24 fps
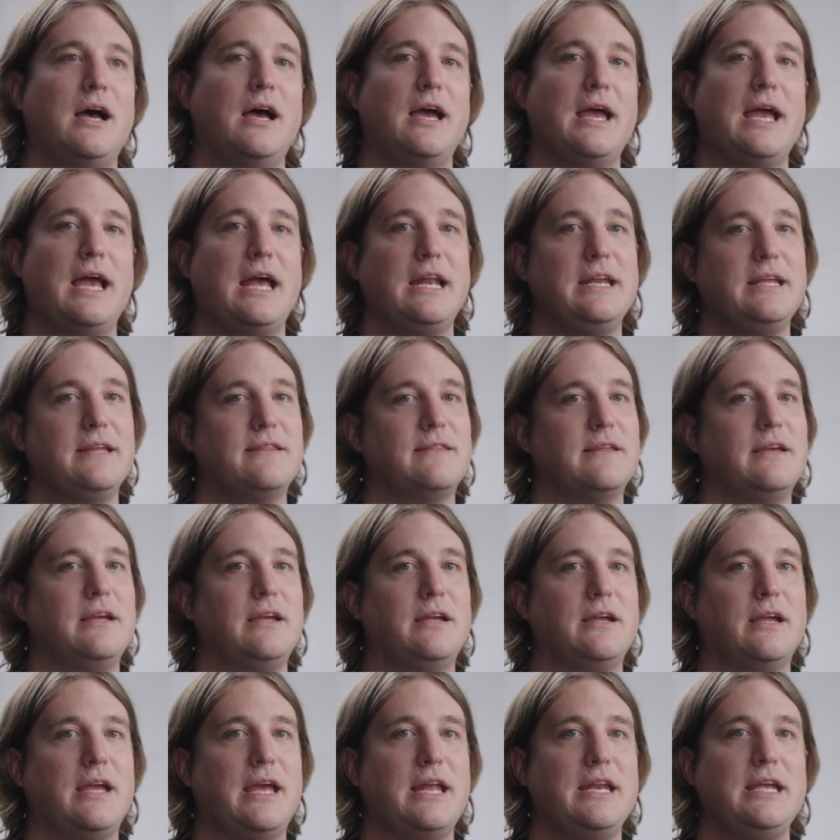
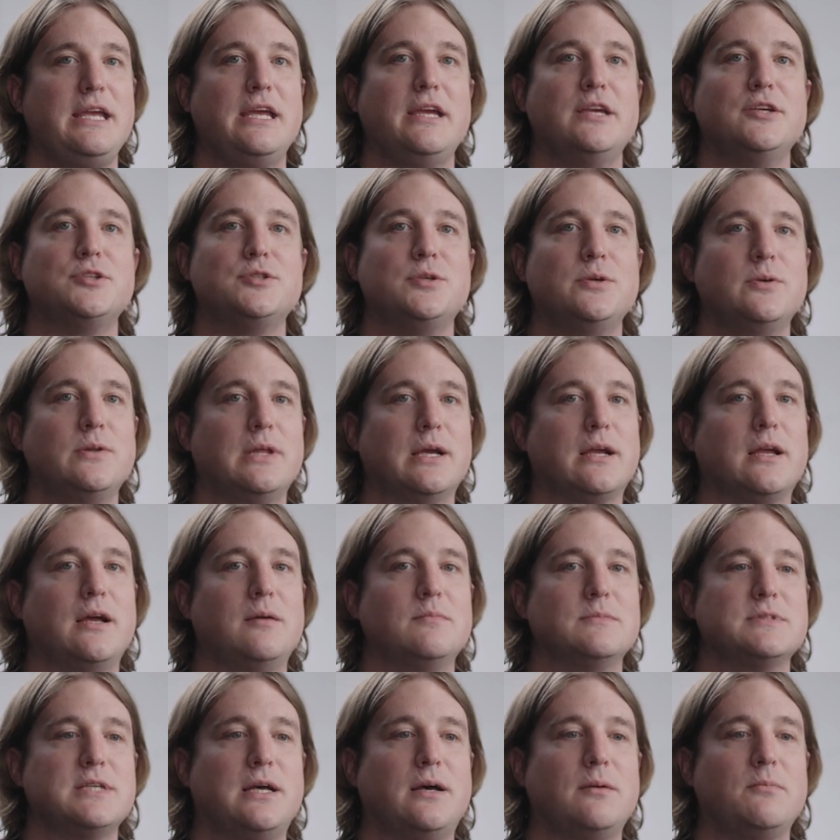Any issue that
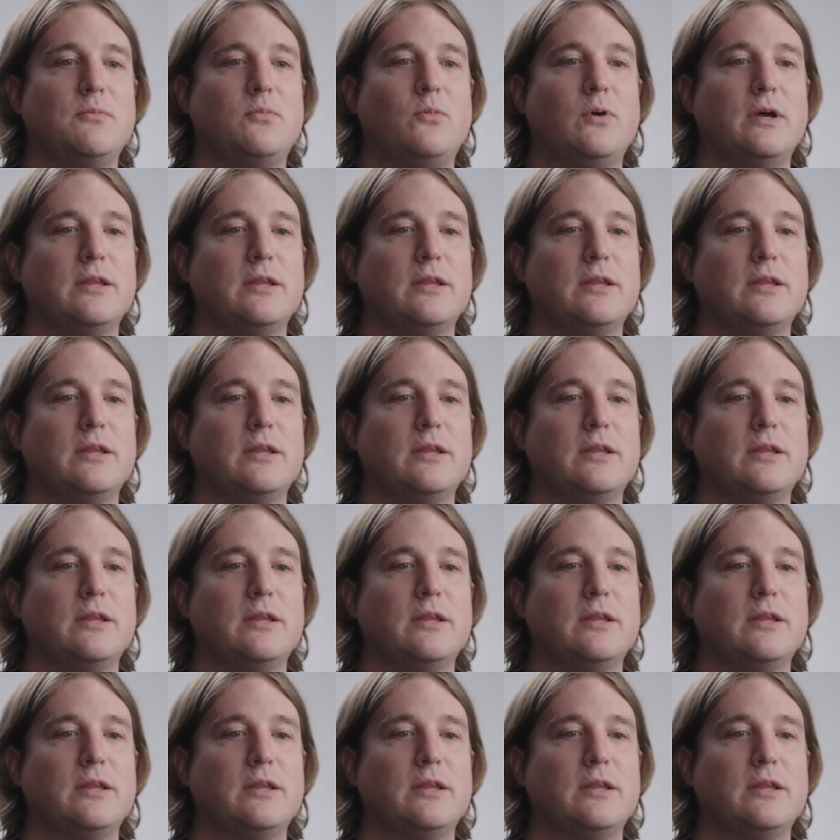comes up,